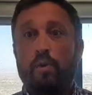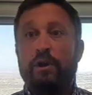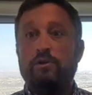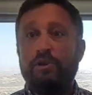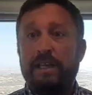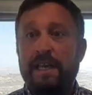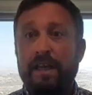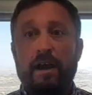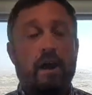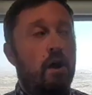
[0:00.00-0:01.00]
we
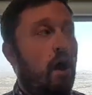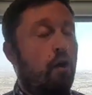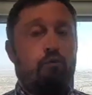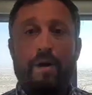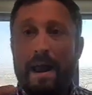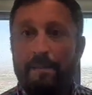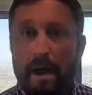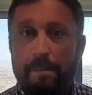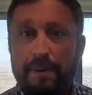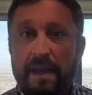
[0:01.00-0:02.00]
usually wrap
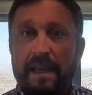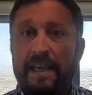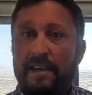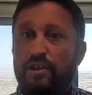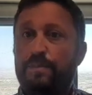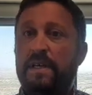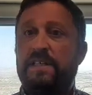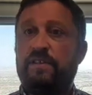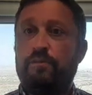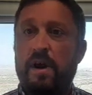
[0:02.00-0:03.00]
up each
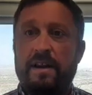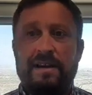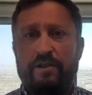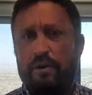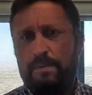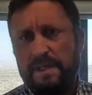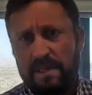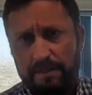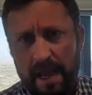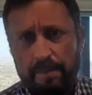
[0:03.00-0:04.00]
piece of bread in either a
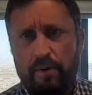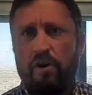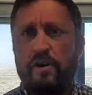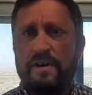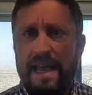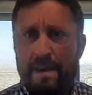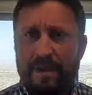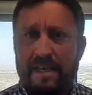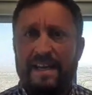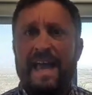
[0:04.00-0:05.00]
piece of paper or a
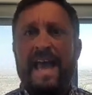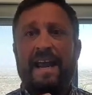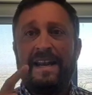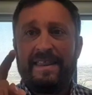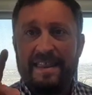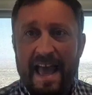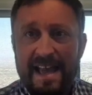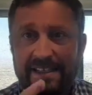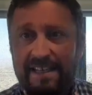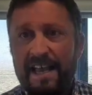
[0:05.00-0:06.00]
napkin, and
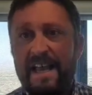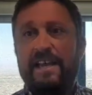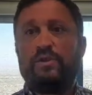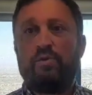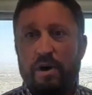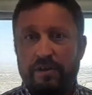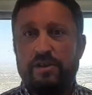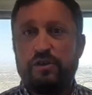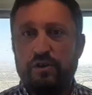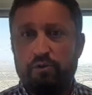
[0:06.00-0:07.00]
that is where
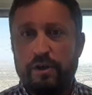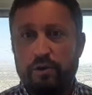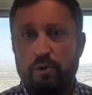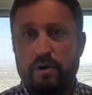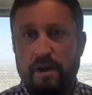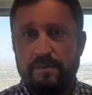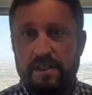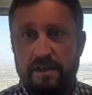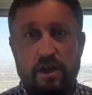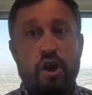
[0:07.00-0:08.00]
this new ritual
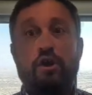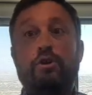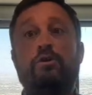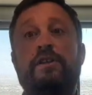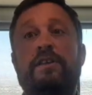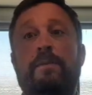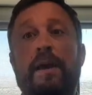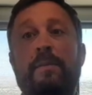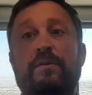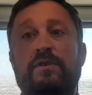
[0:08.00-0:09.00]
comes in. Usually the
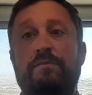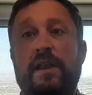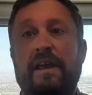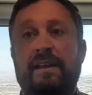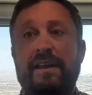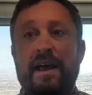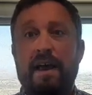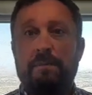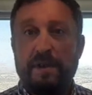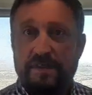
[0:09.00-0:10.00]
paper's blank,
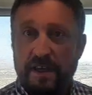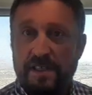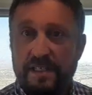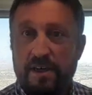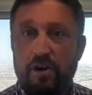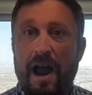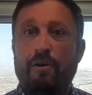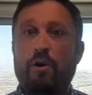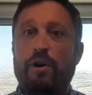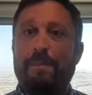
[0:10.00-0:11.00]
but this year
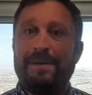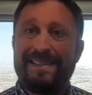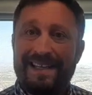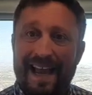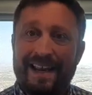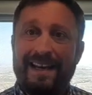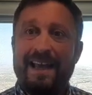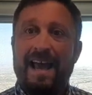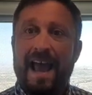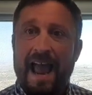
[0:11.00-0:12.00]
I wrote up
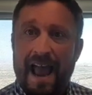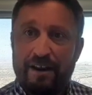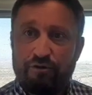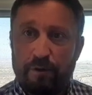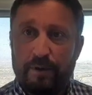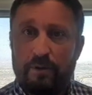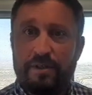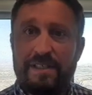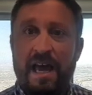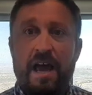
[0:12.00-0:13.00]
10
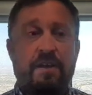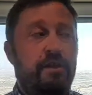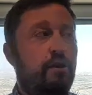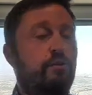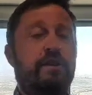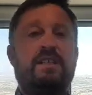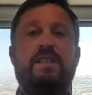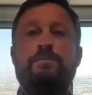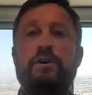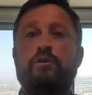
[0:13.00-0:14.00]
attributes that are the
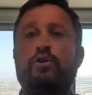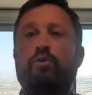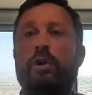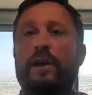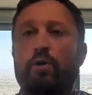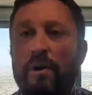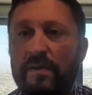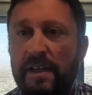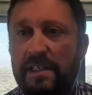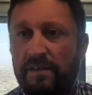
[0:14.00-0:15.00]
spiritual
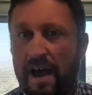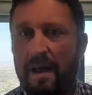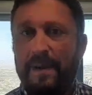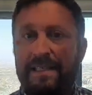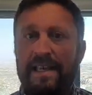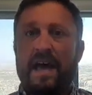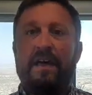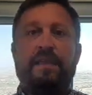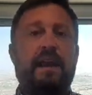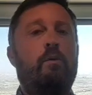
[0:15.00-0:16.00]
equivalent of chametz
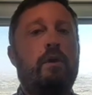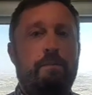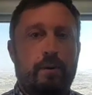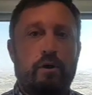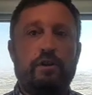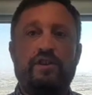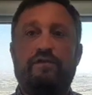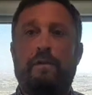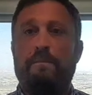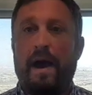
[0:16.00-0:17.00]
that I want to purge
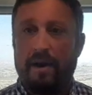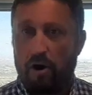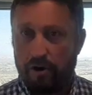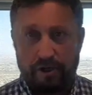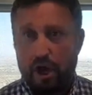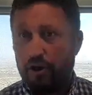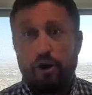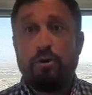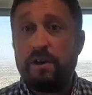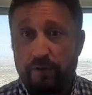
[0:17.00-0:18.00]
from my heart,
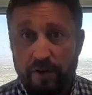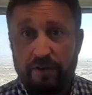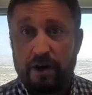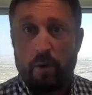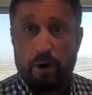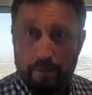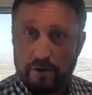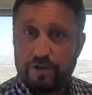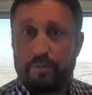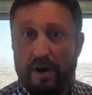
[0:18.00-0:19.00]
no differently than I want to
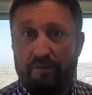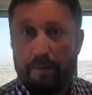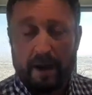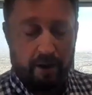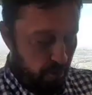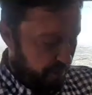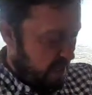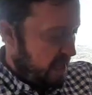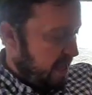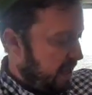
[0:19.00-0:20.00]
purge the bread from my home.
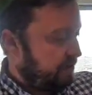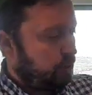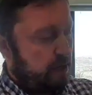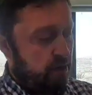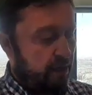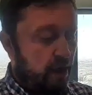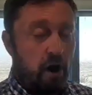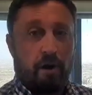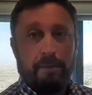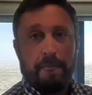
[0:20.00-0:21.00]
And so here they
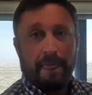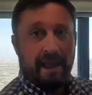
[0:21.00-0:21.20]
are: